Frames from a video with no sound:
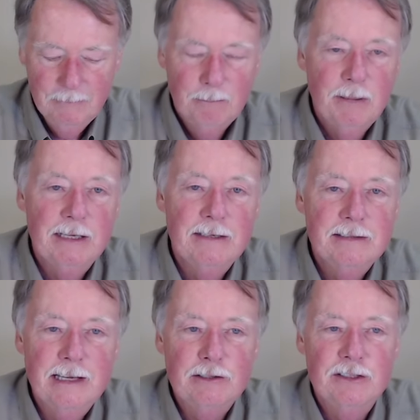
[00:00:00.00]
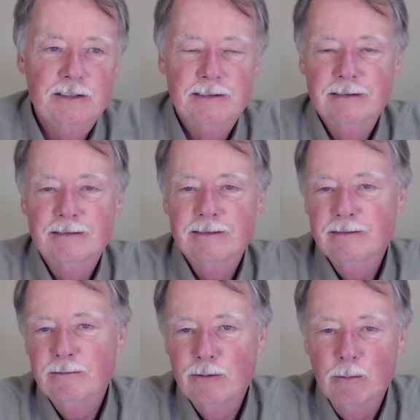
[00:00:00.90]
because that's,
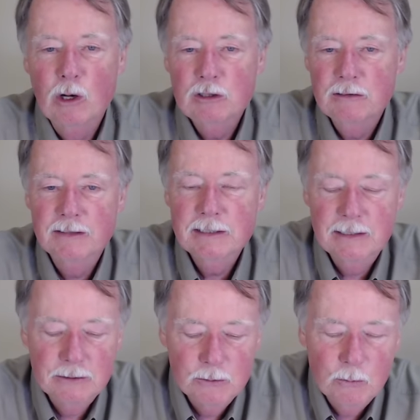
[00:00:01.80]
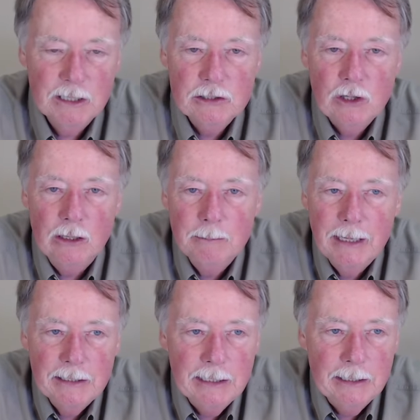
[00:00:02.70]
for most of us, that's what it's all
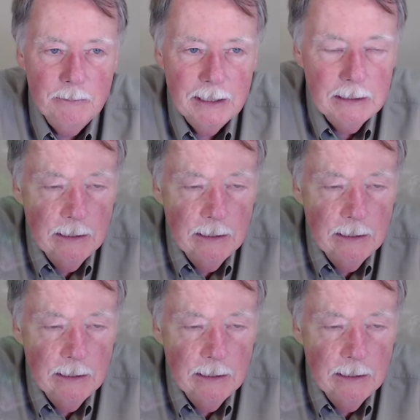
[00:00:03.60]
about anyway,